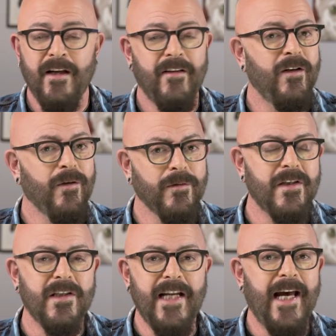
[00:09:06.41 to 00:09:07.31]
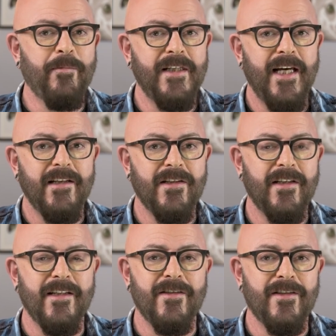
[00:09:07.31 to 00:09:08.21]
The old snap test
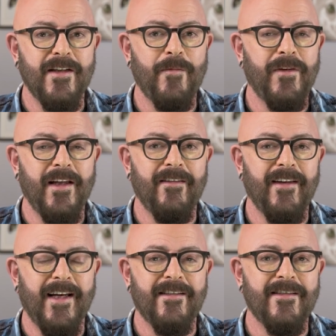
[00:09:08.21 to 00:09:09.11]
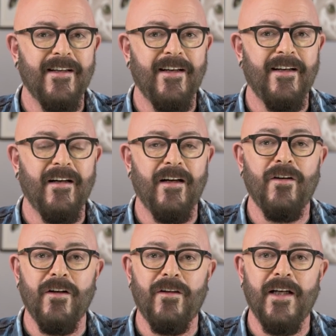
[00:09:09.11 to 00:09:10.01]
is something that's a
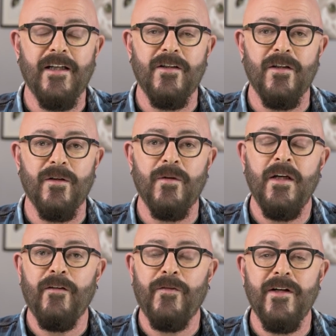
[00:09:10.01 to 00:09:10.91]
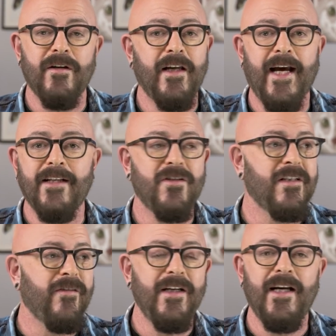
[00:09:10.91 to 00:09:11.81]
good thing to do for your cats.
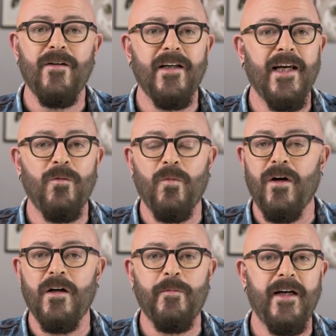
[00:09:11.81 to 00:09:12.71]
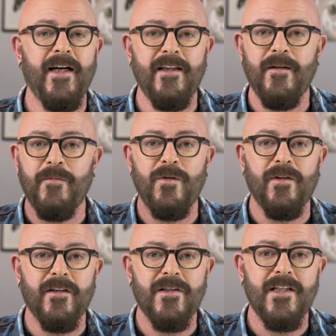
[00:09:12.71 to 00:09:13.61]
Just every now and again, walk behind them, do a
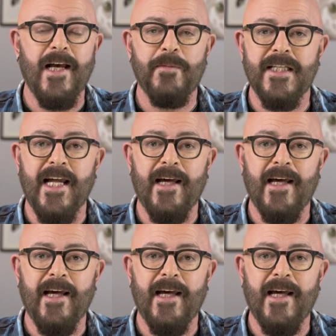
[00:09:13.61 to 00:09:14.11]
little snap,